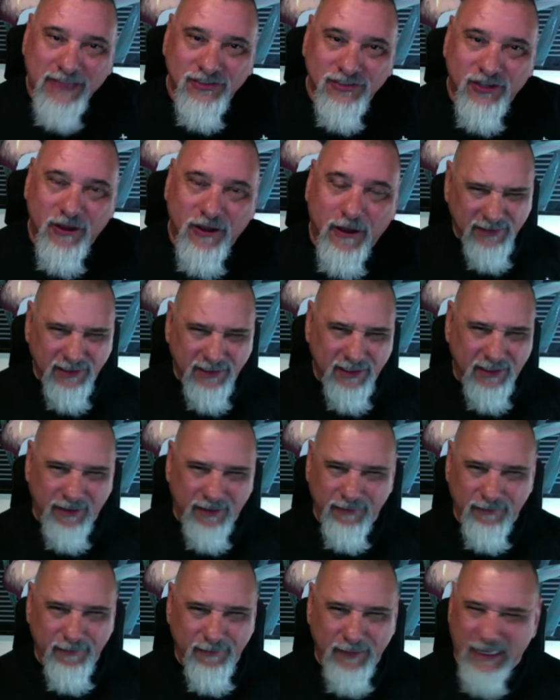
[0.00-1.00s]
on.
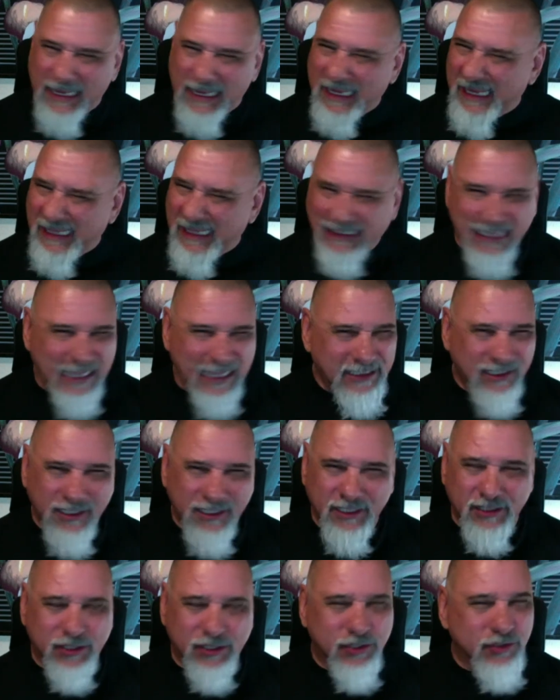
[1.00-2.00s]
That
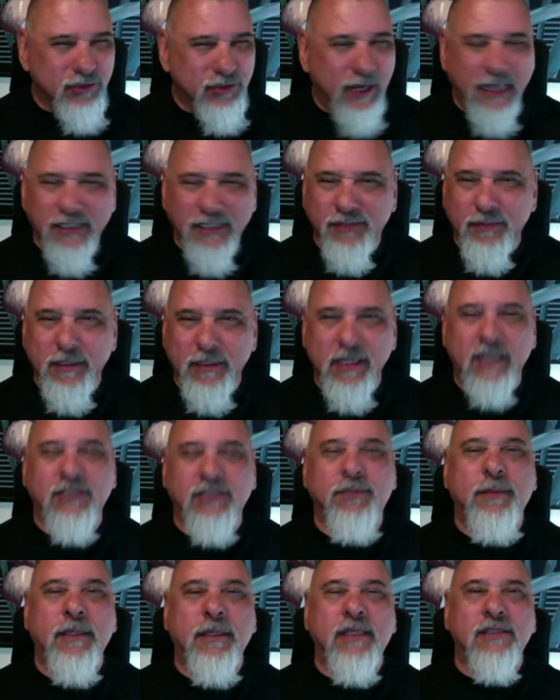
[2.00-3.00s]
just drives me nuts
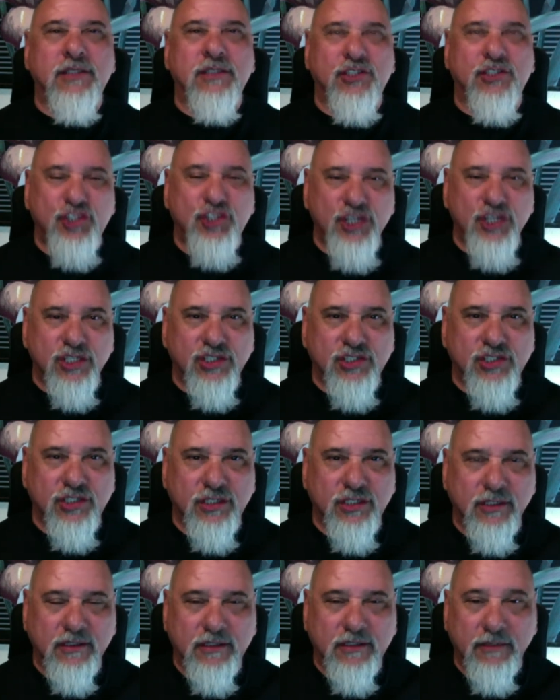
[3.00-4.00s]
because it's
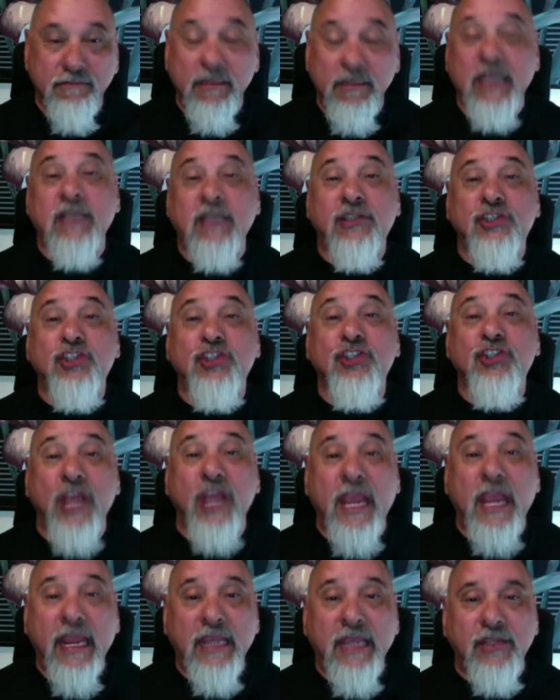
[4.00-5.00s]
just, to me, it's
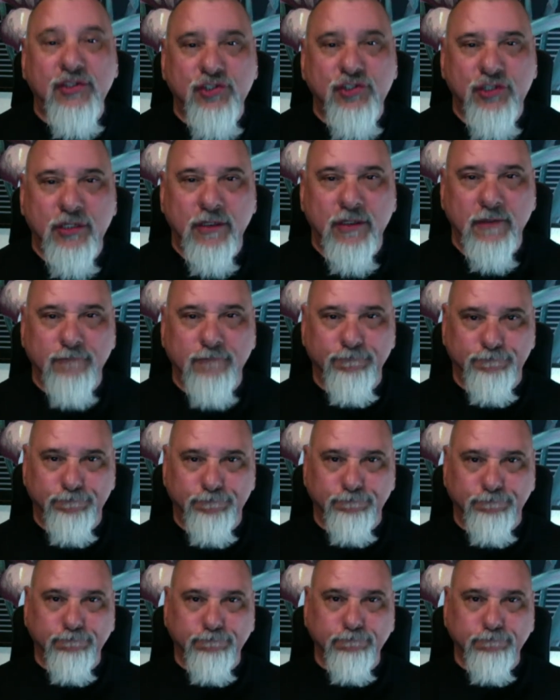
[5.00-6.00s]
changed
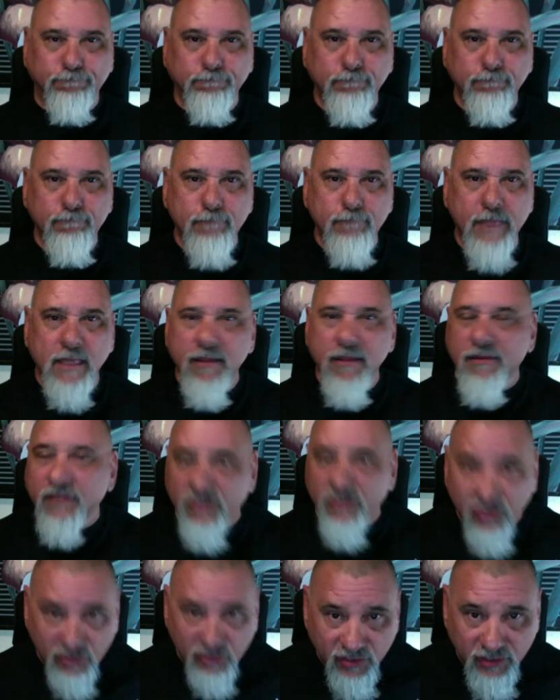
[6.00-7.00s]
the
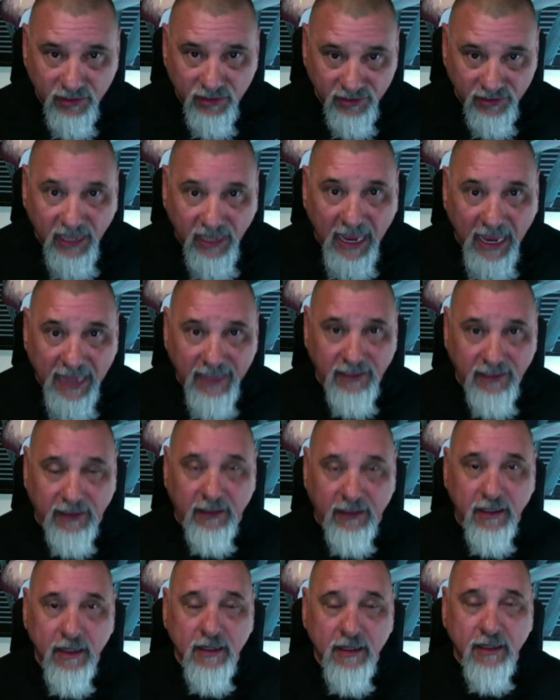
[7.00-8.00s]

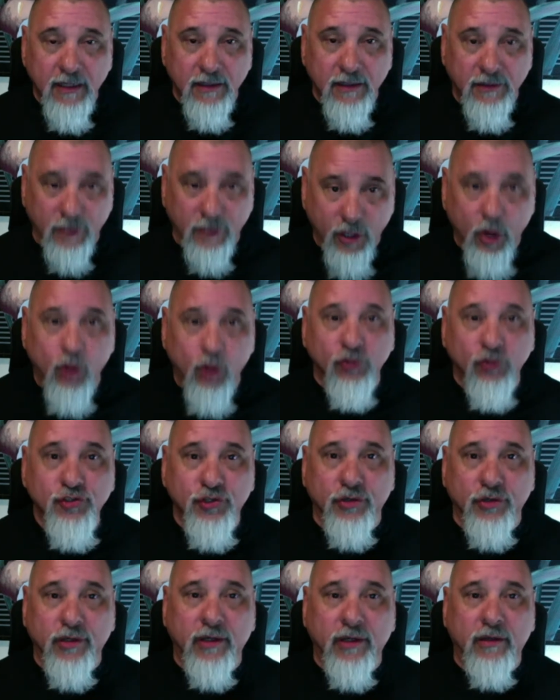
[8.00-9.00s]
society, the
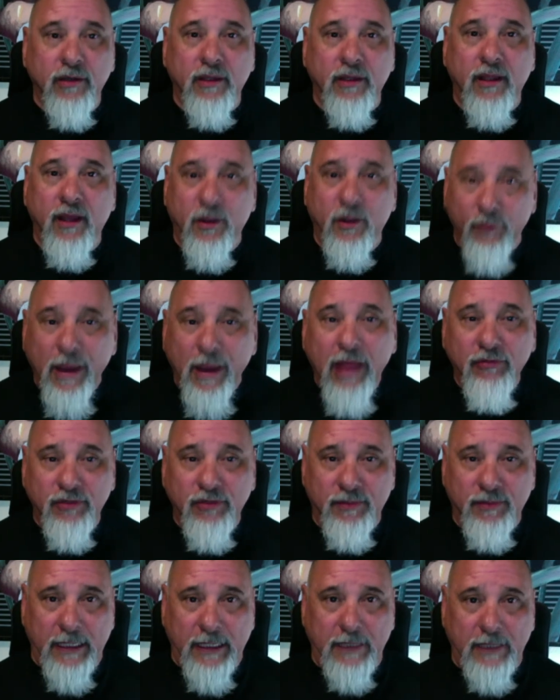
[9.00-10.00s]
culture around me.